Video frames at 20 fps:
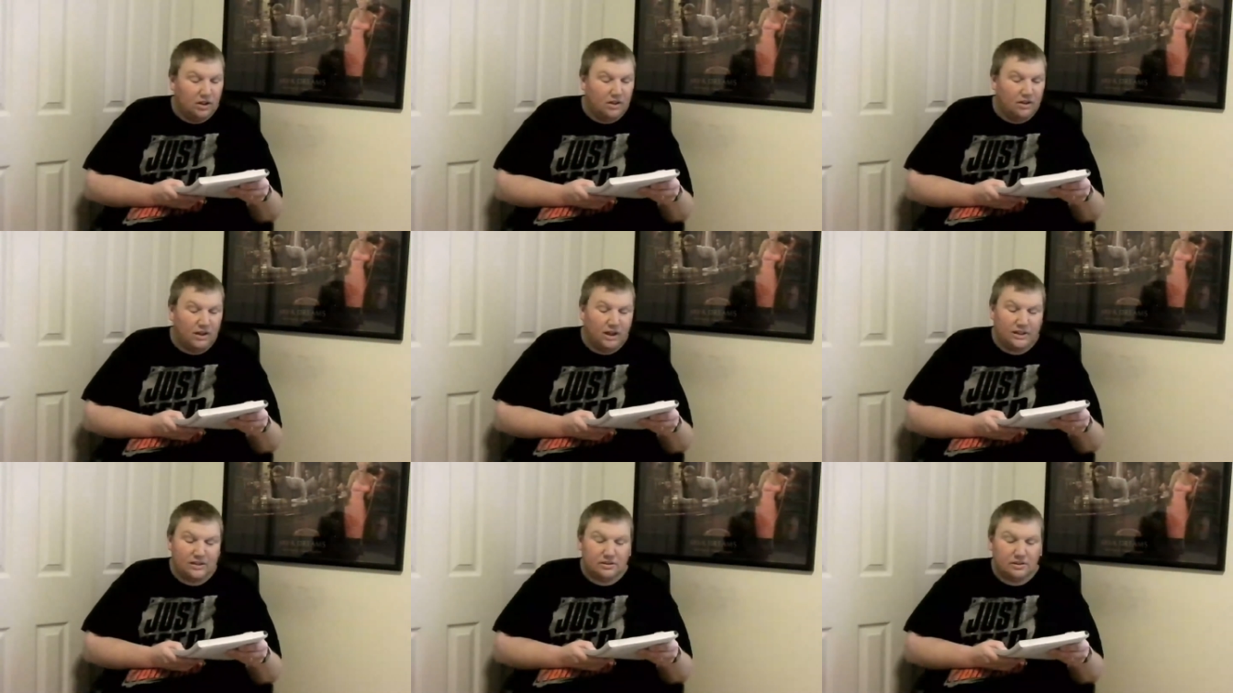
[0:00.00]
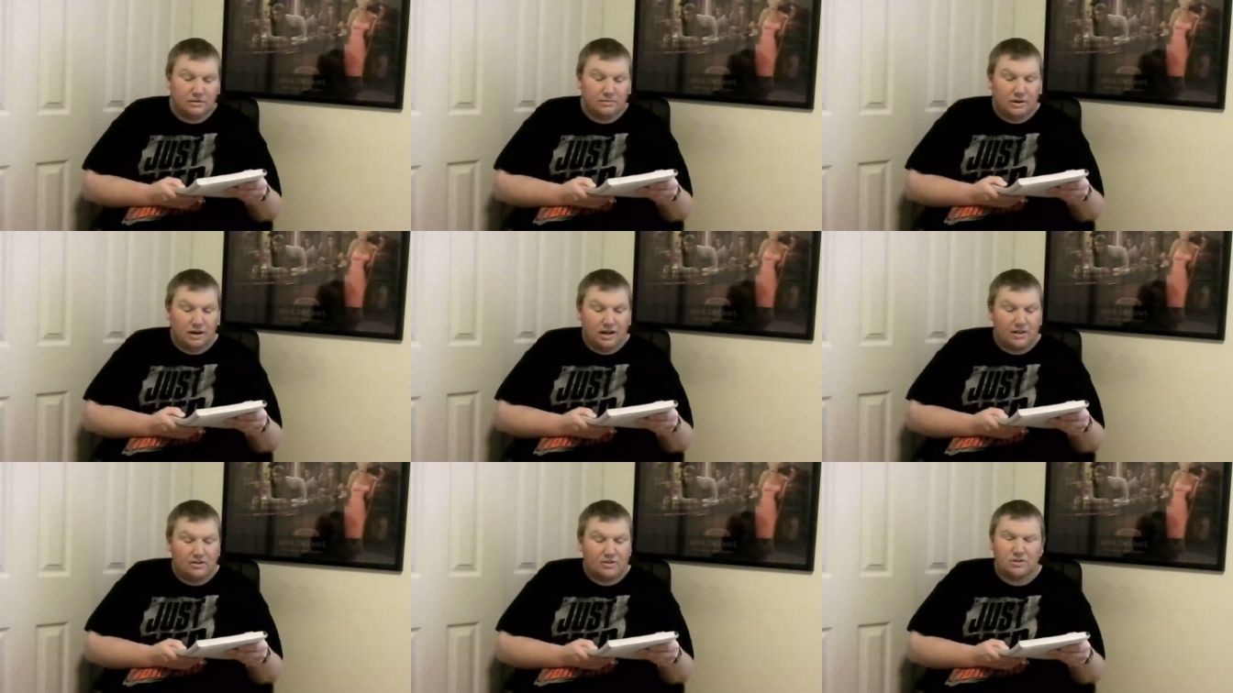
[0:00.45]
Nice little
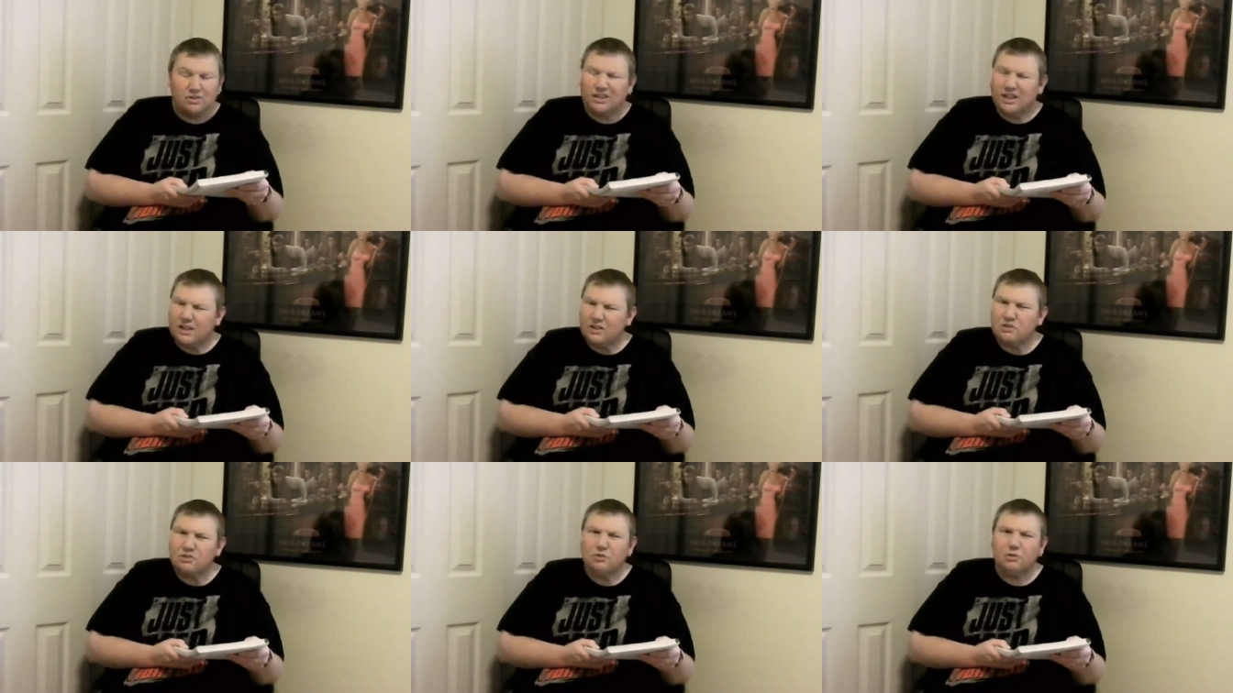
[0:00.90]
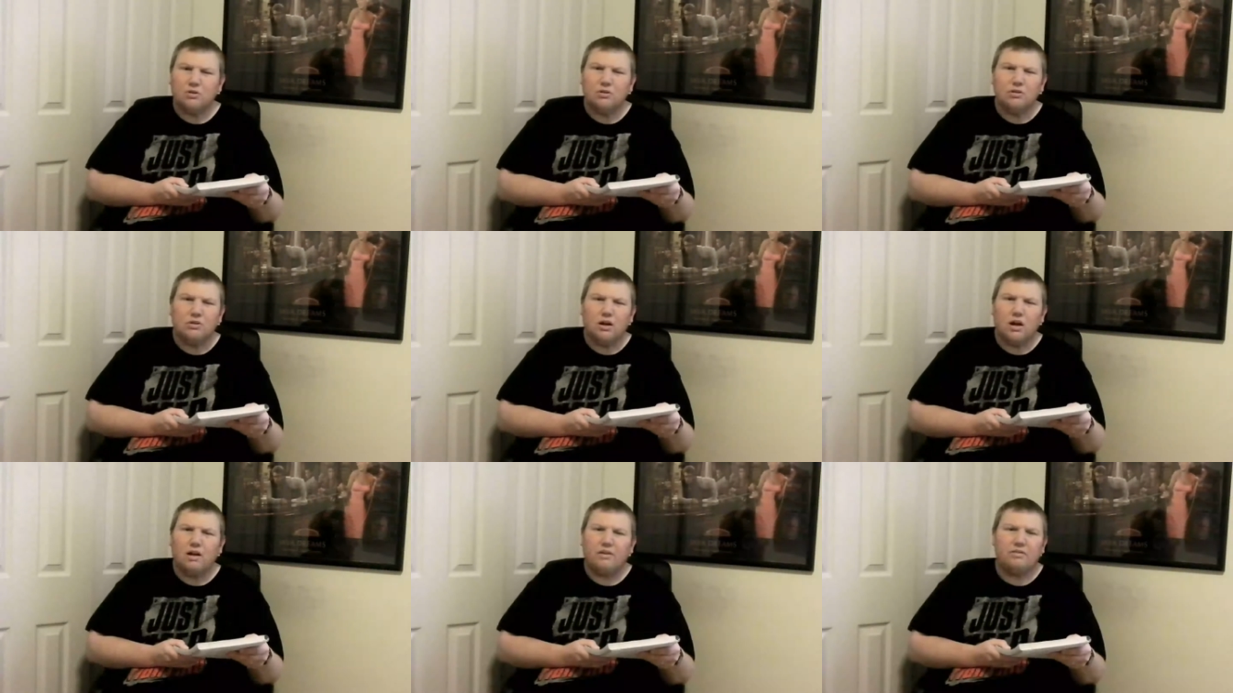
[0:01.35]
match. It's kind of
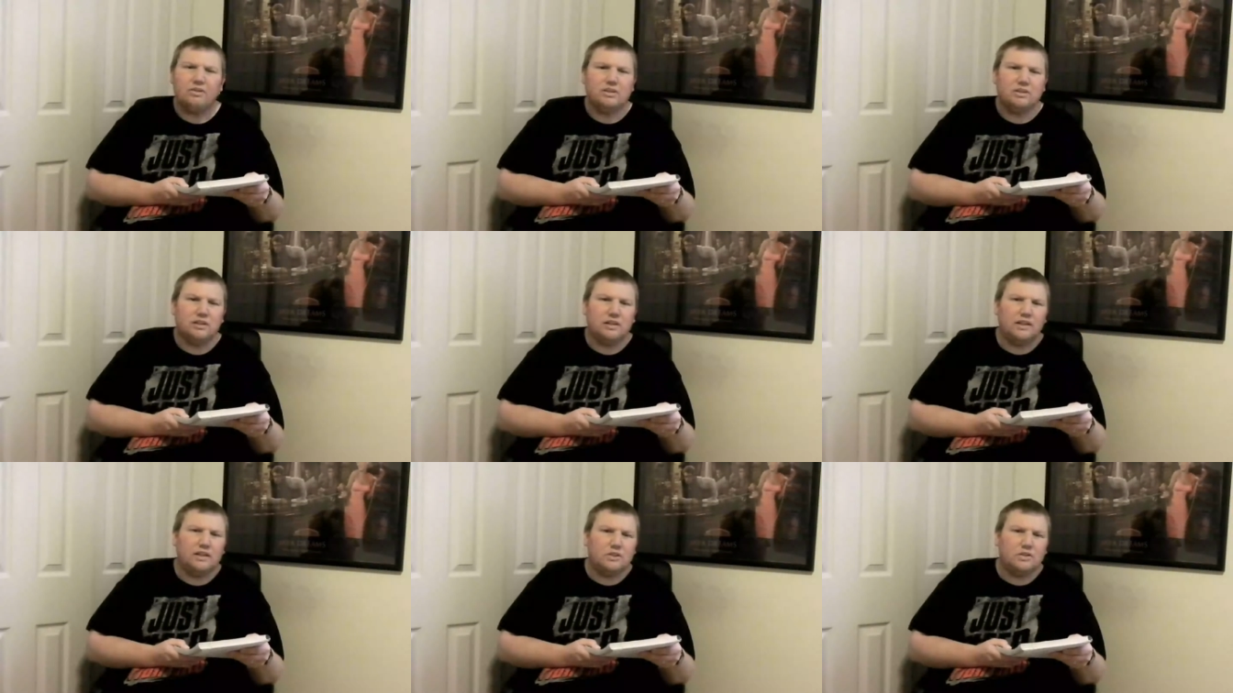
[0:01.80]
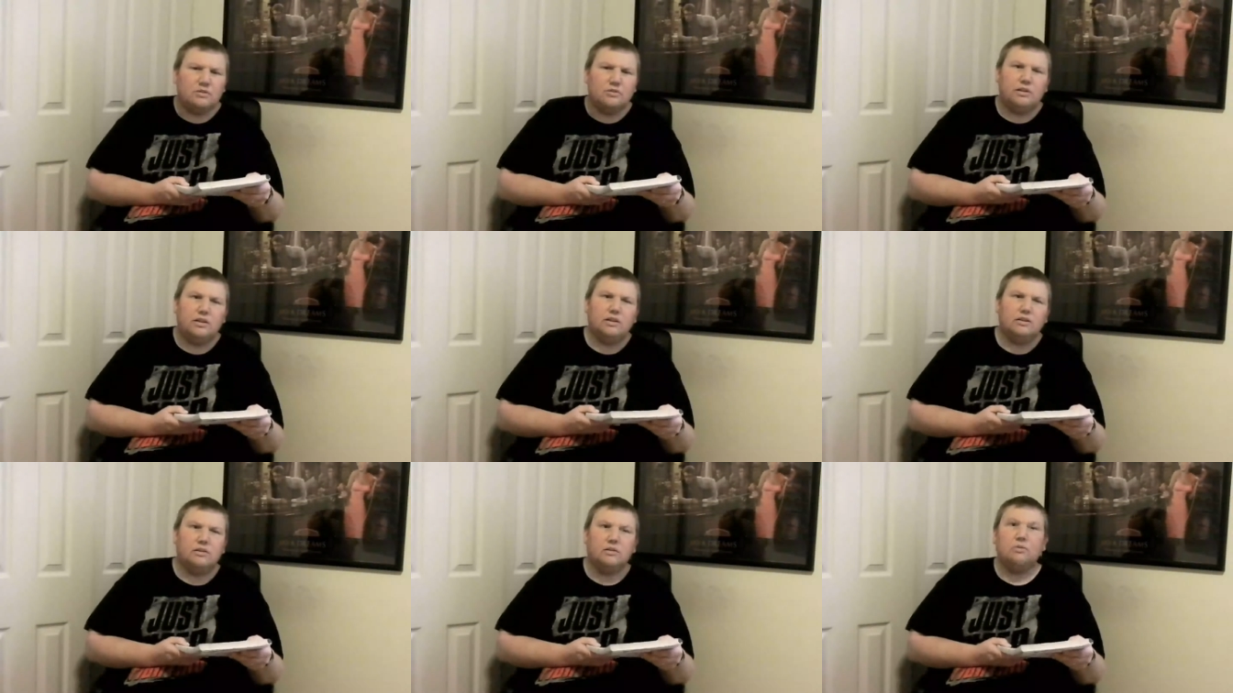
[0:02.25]
short. Obviously,
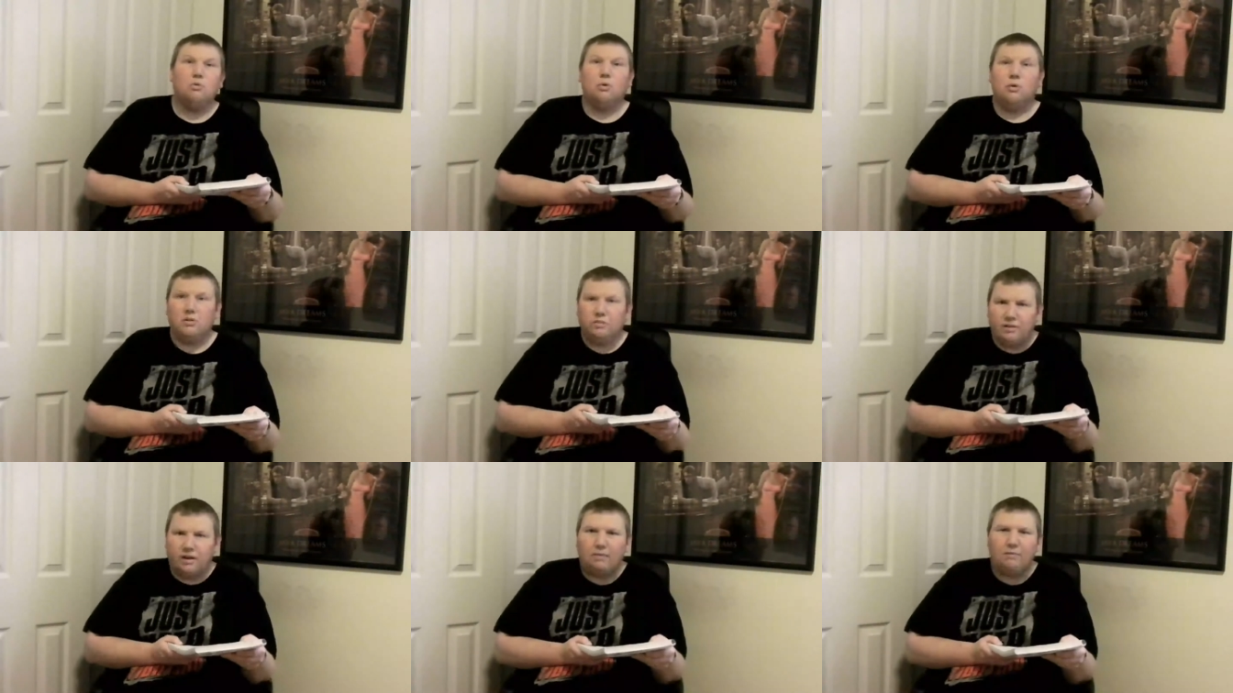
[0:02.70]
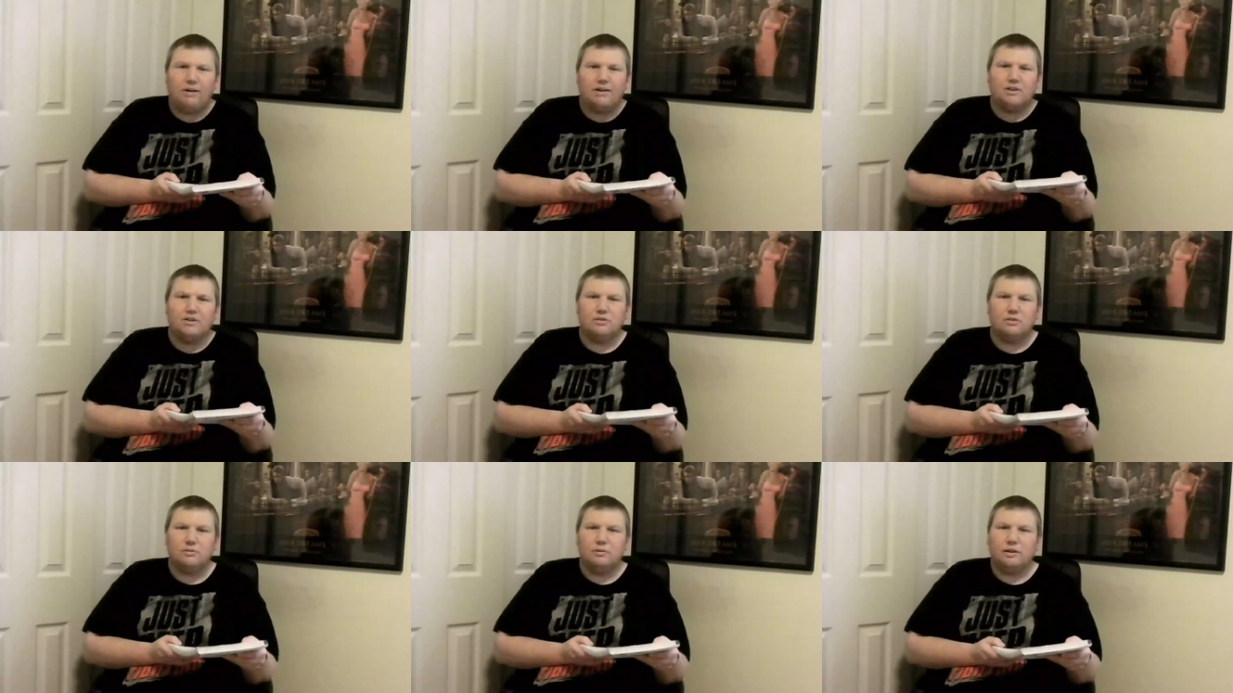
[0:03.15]
these qualified
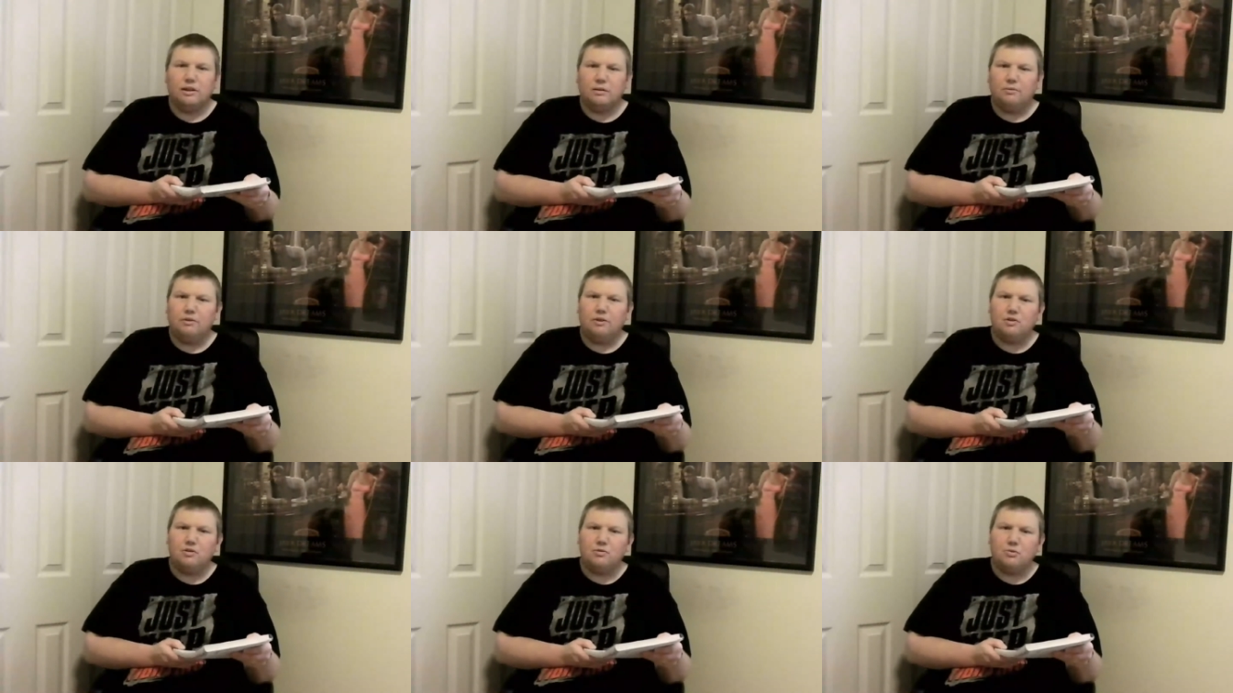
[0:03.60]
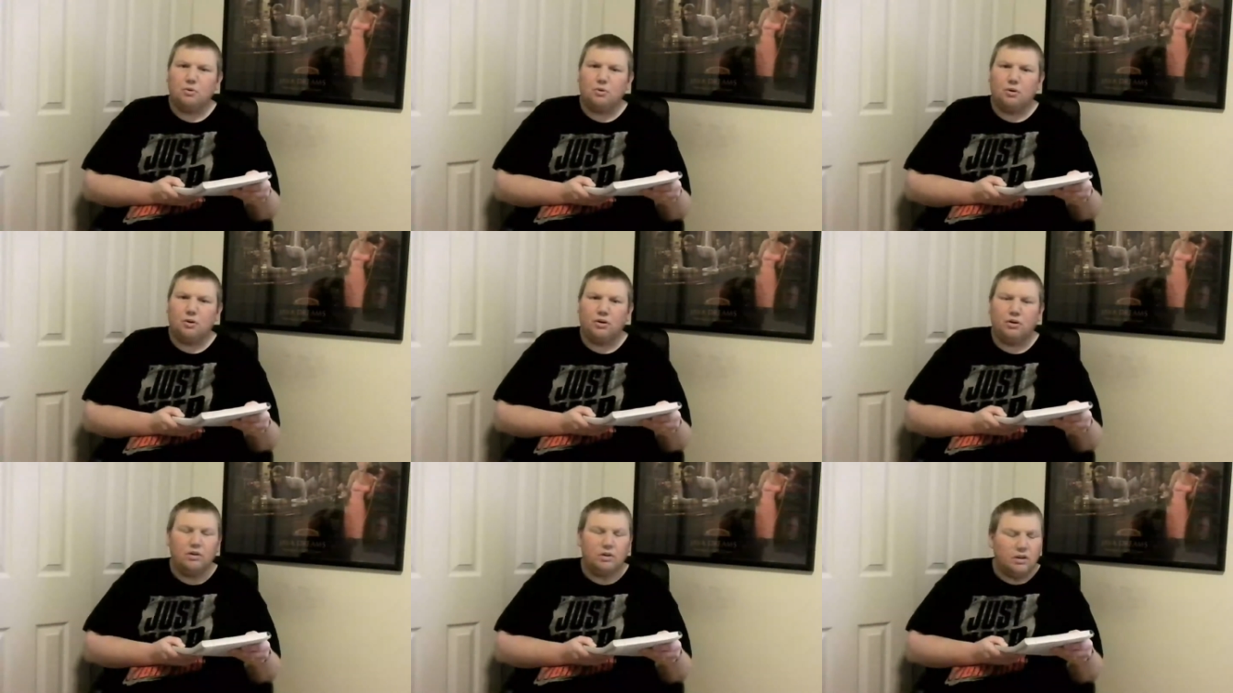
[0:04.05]
matches will be a little bit
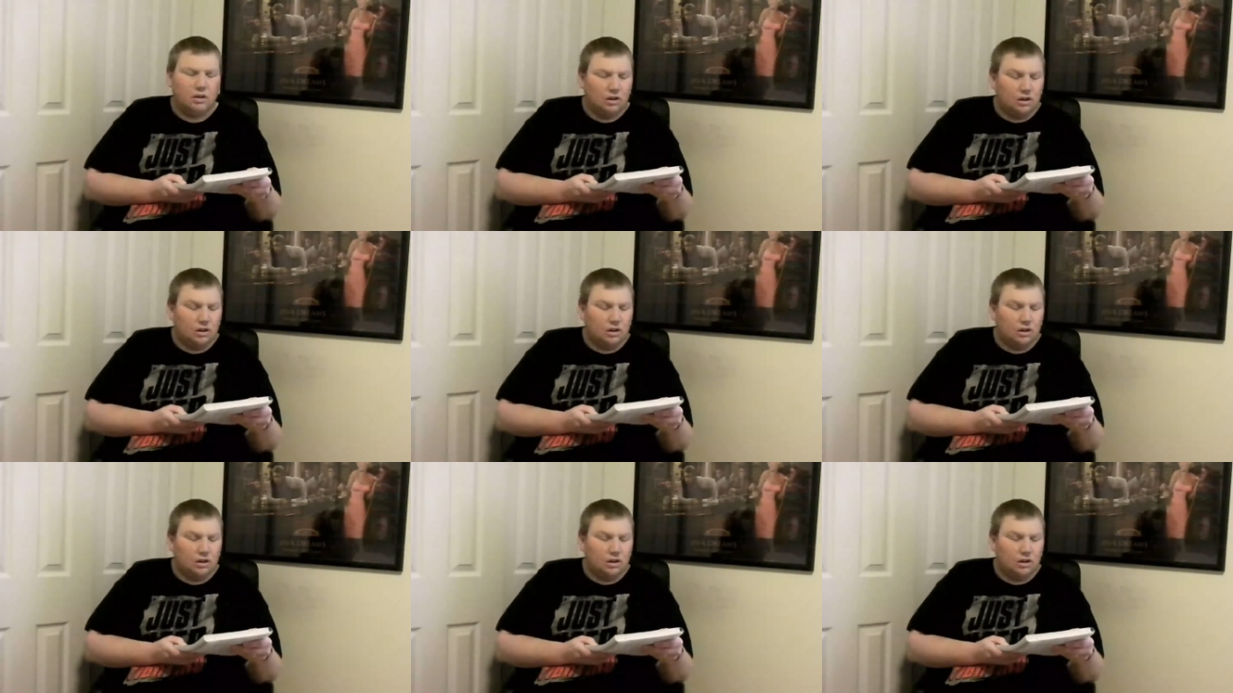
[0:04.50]
shorter.